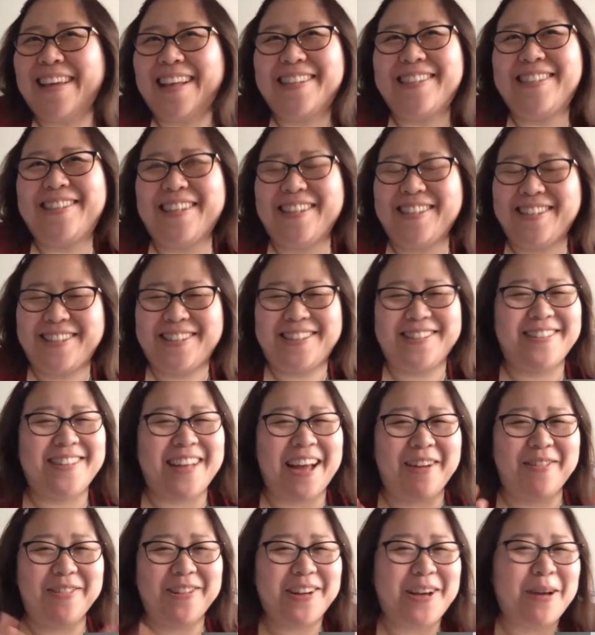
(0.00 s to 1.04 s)
That's just
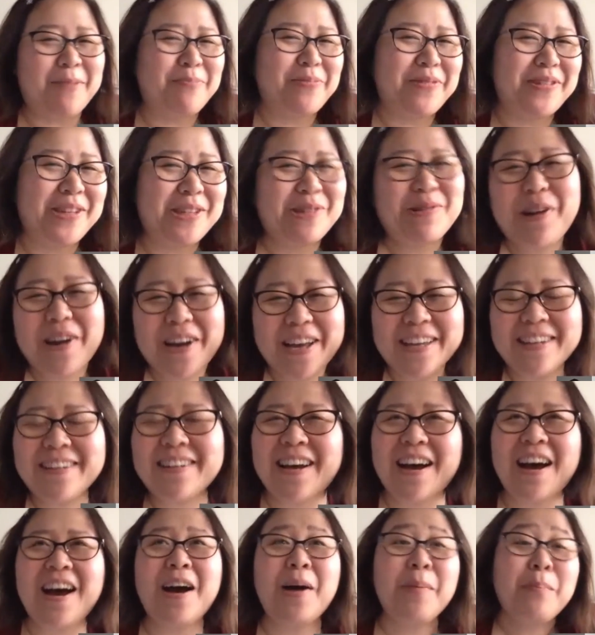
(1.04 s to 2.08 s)
how the companies
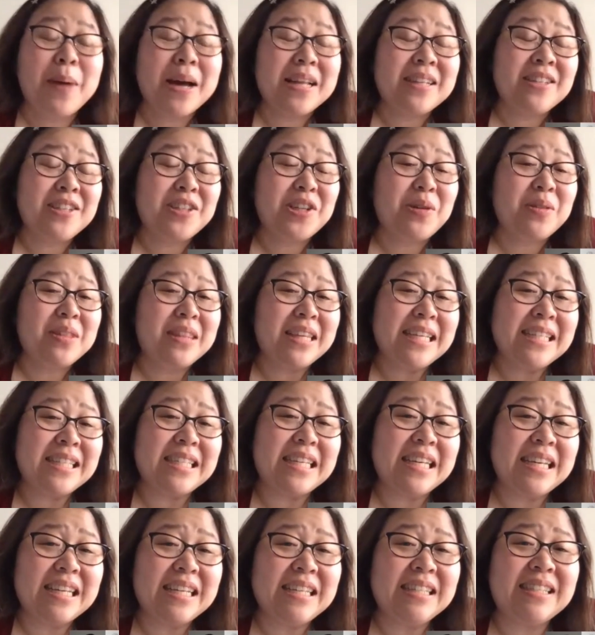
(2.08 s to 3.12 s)
run. Uh, but you know,
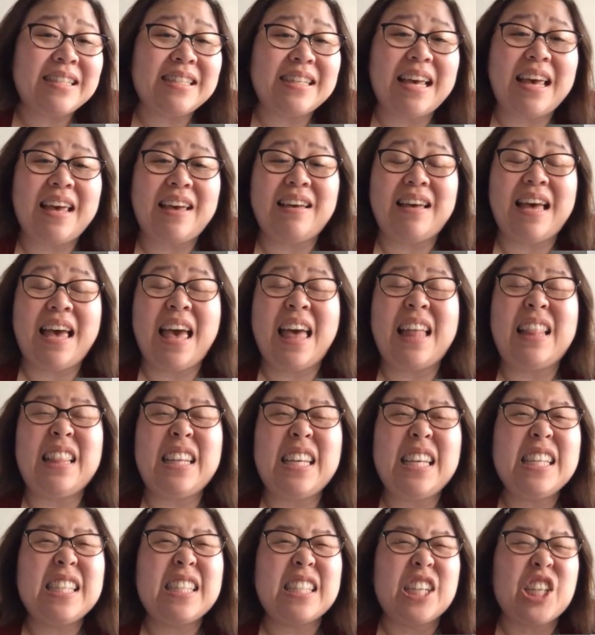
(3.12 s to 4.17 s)
this is at
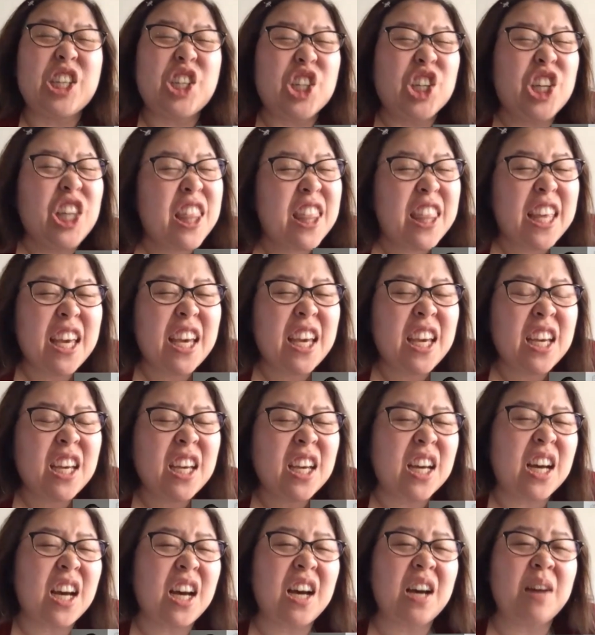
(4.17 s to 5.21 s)
least a good thing,
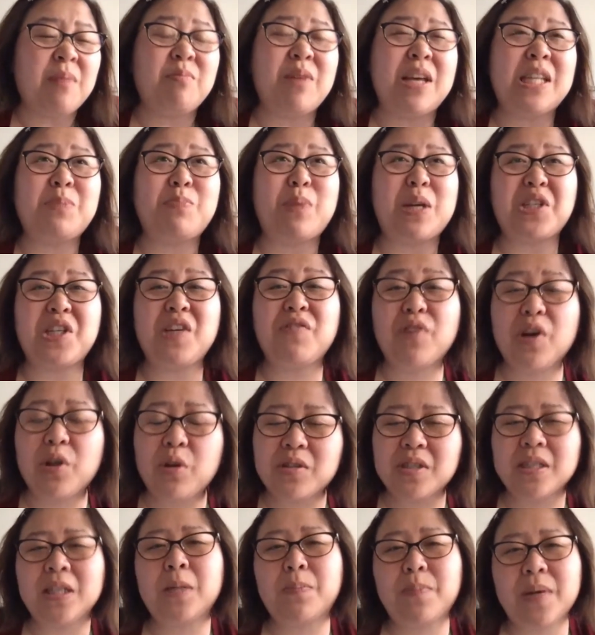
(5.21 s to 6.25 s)
um, especially for
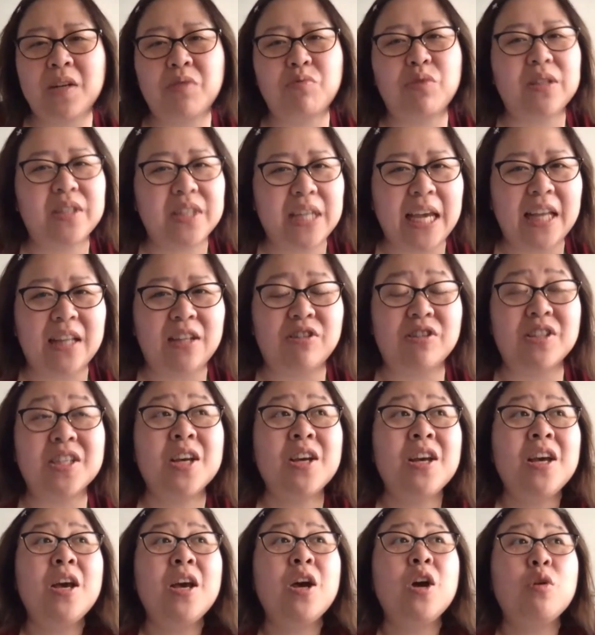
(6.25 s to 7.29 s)
those independent retailers,
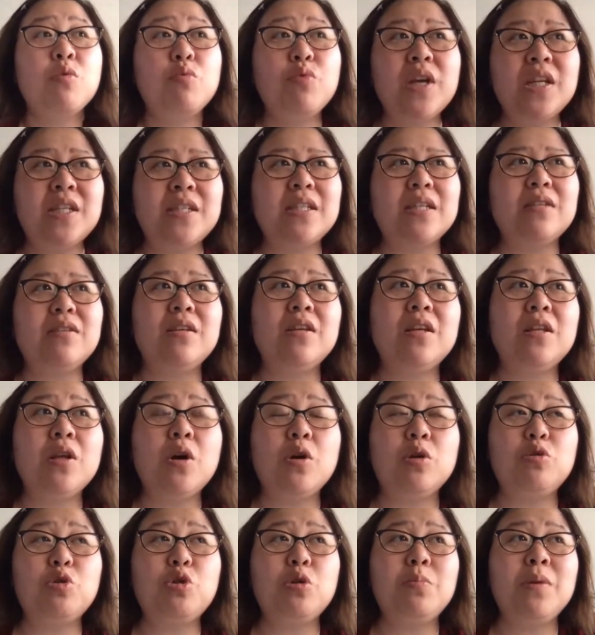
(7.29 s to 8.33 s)
which you
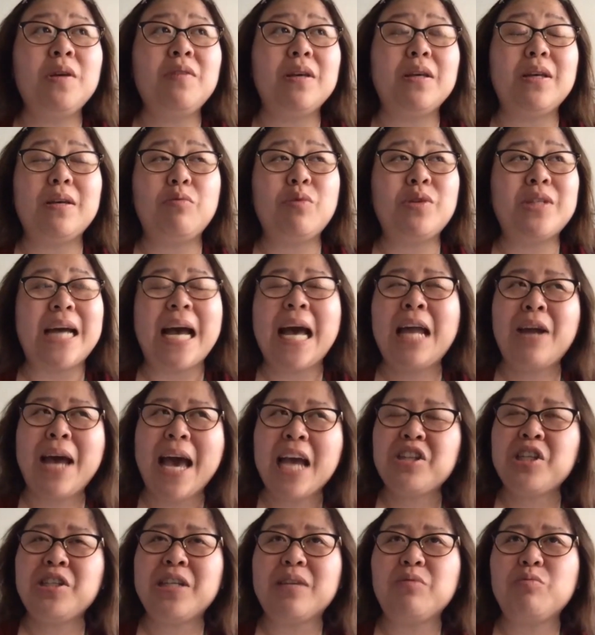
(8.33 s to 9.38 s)
know to be which I
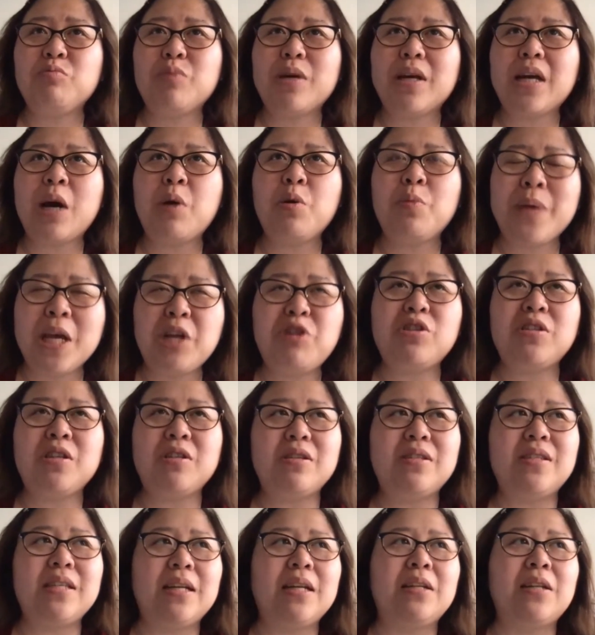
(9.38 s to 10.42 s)
don't actually I would be
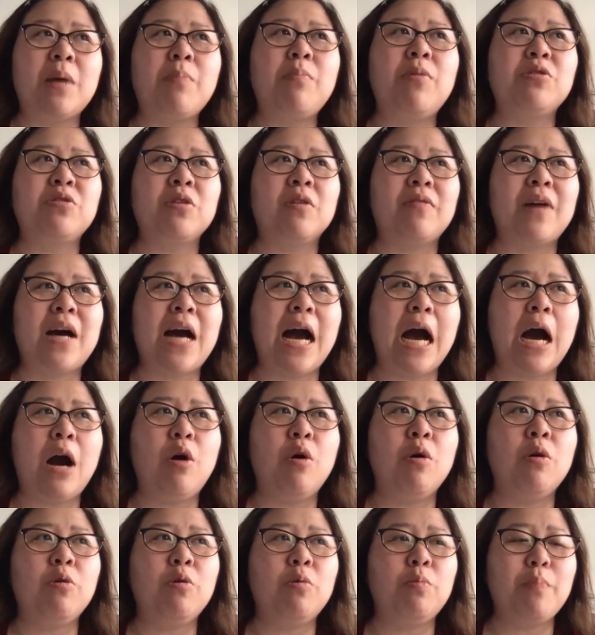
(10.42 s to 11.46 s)
interested to see the numbers of
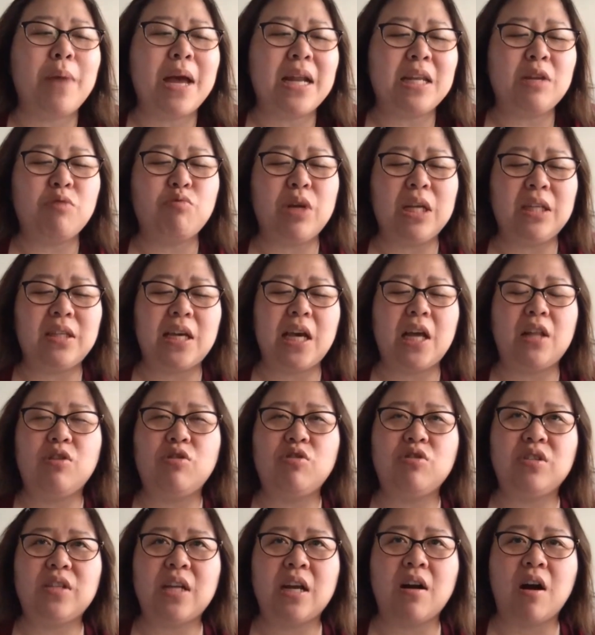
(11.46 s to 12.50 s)
how many
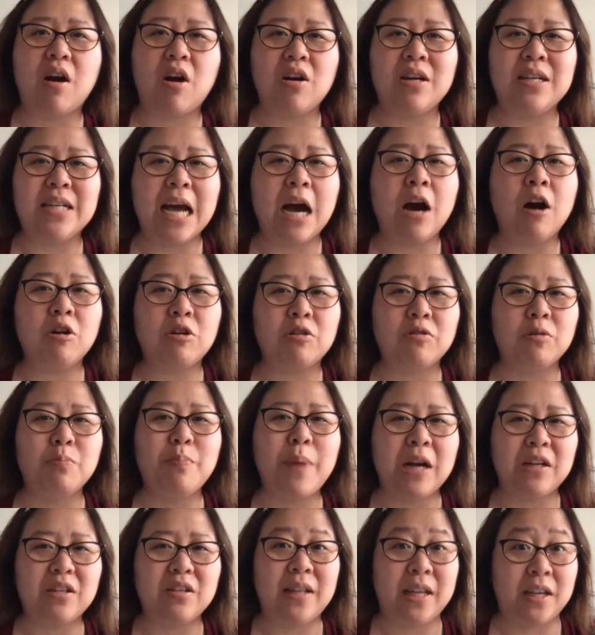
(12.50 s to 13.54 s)
retailers there are now
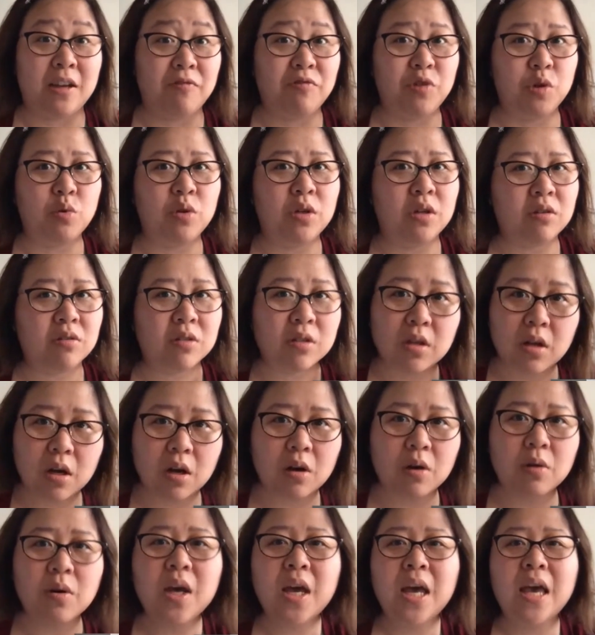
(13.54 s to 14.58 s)
compared to like a few years
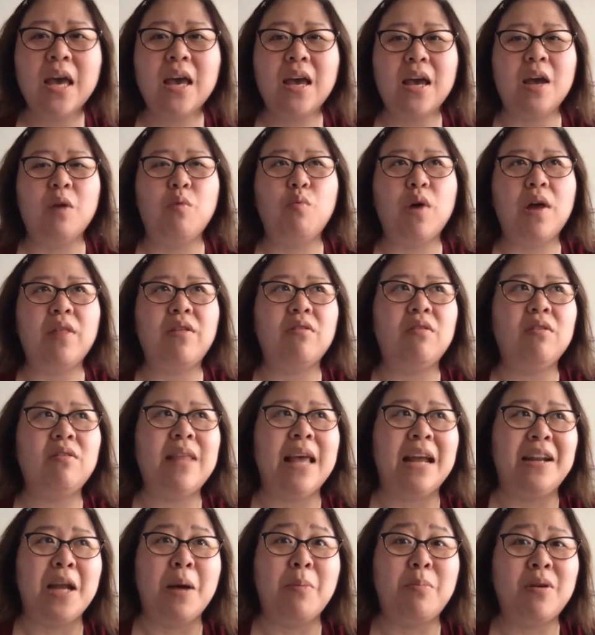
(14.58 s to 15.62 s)
ago, and whether
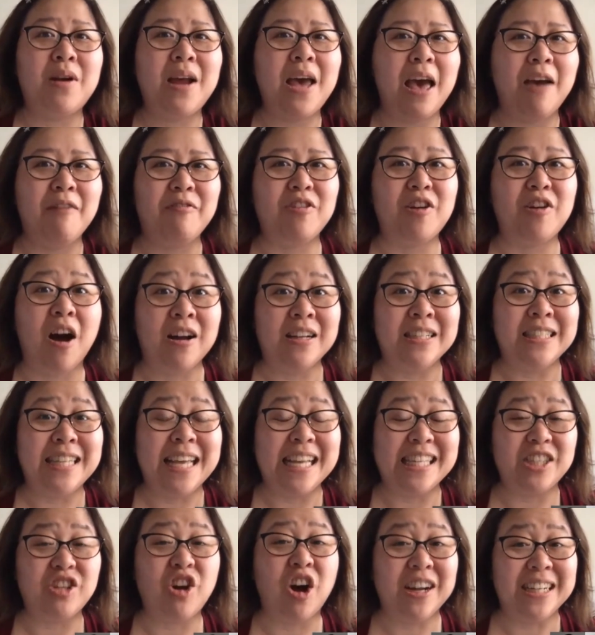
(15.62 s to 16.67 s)
that number have gone
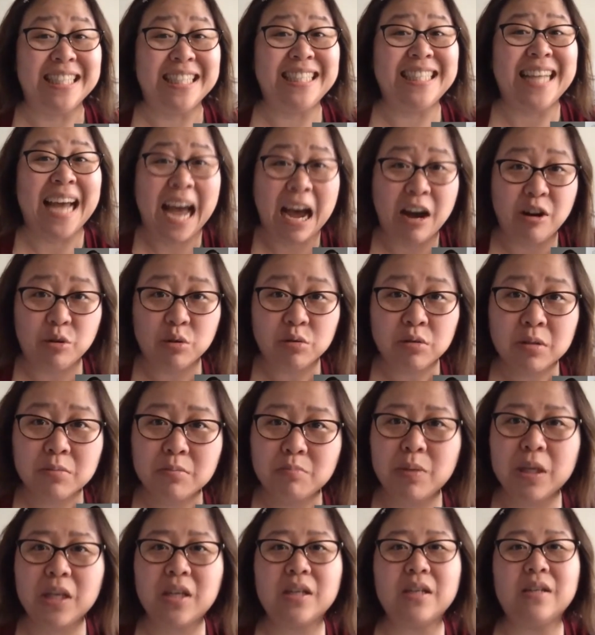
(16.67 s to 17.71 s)
has gone
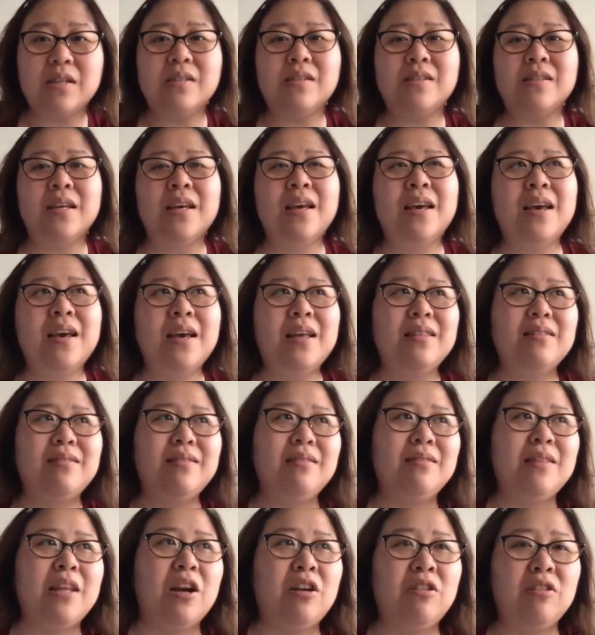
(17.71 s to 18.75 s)
down because
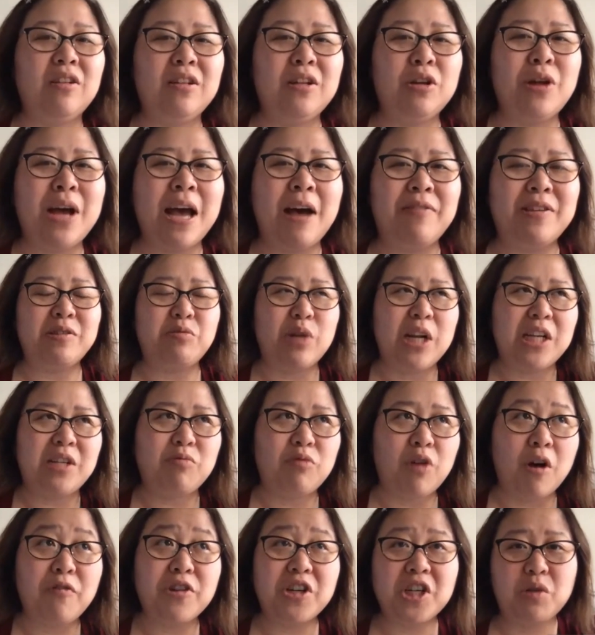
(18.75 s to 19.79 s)
they're, they do not have re-
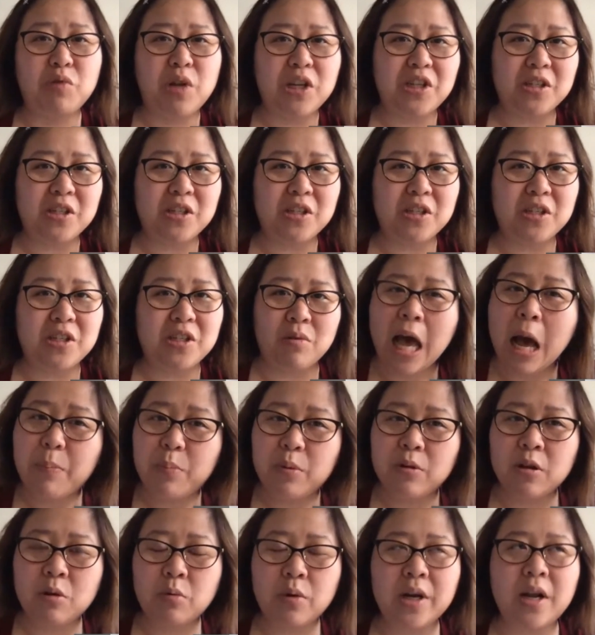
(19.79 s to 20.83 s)
official relationship
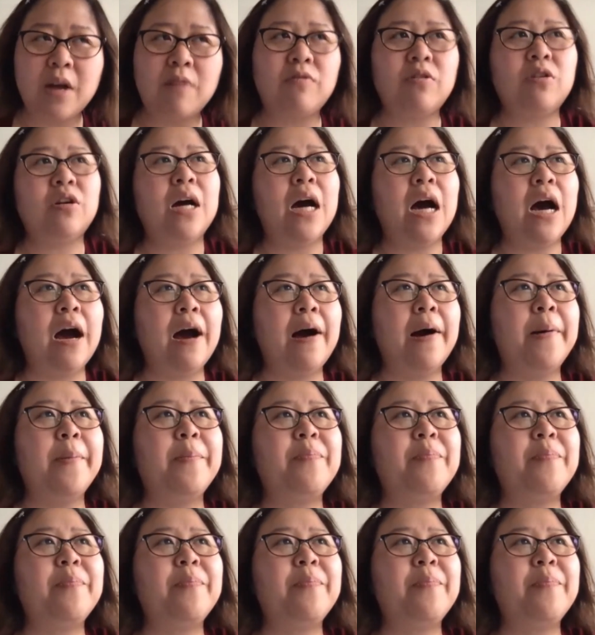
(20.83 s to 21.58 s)
with Apple or whatever.